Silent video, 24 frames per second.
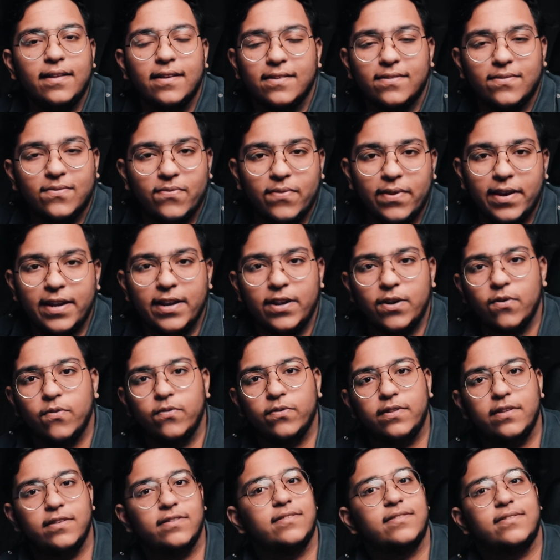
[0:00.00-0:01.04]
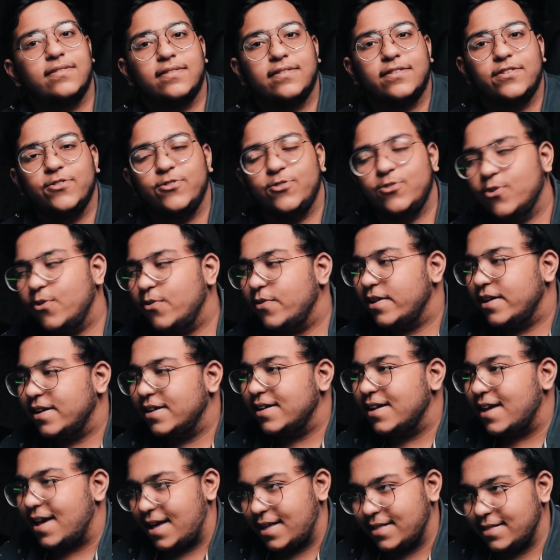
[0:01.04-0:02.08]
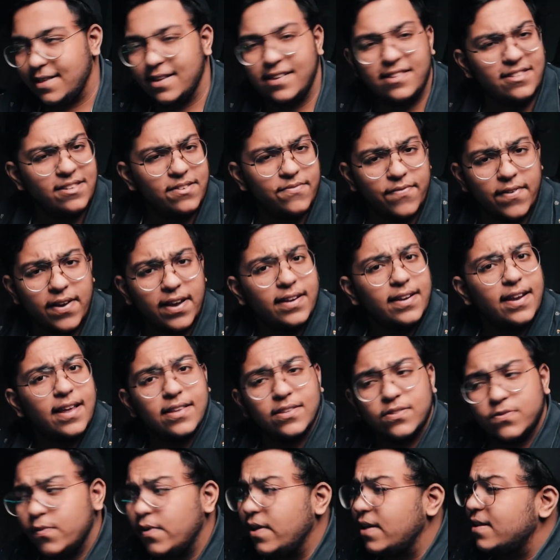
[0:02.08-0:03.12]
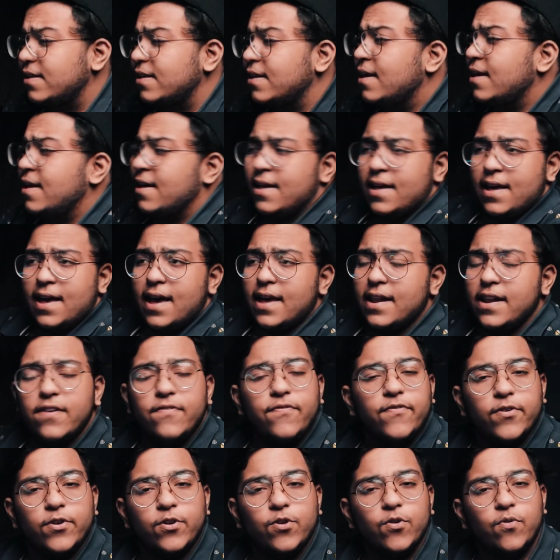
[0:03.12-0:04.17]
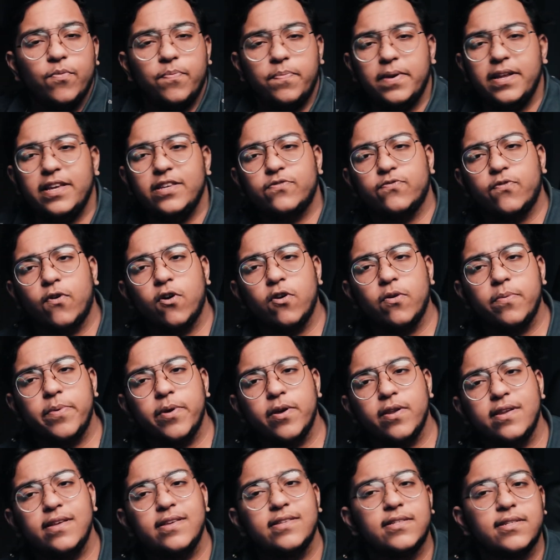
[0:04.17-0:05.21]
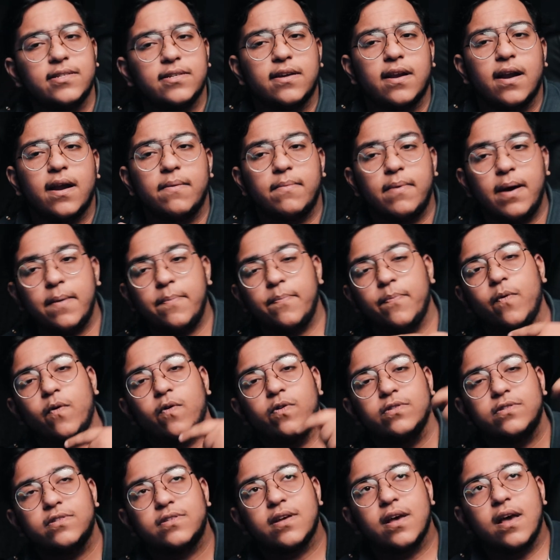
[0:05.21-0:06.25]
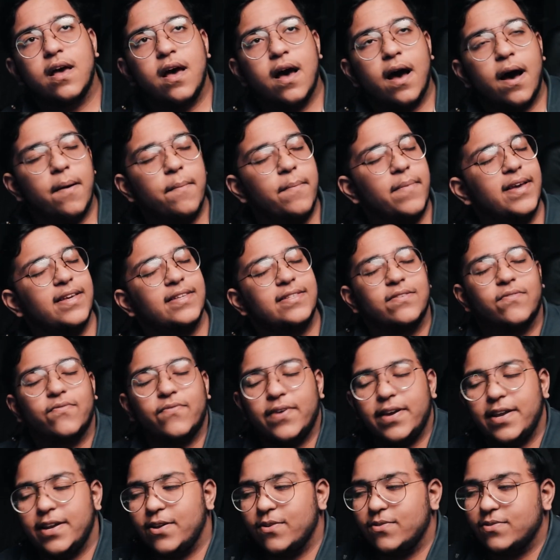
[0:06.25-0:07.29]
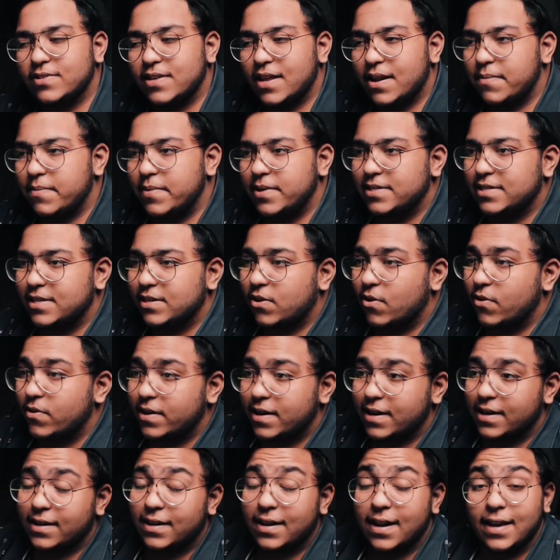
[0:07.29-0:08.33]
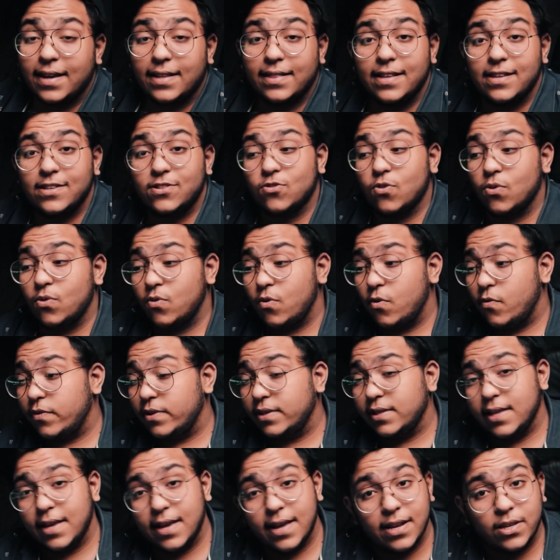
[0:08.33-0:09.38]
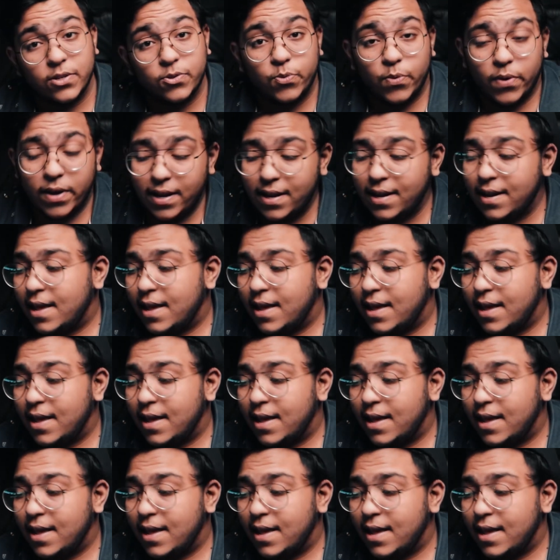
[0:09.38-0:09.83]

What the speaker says: this video, this tutorial, and this effect as well. And if you do, please follow me on Instagram. I post amazing videos and amazing content like this on over there as well.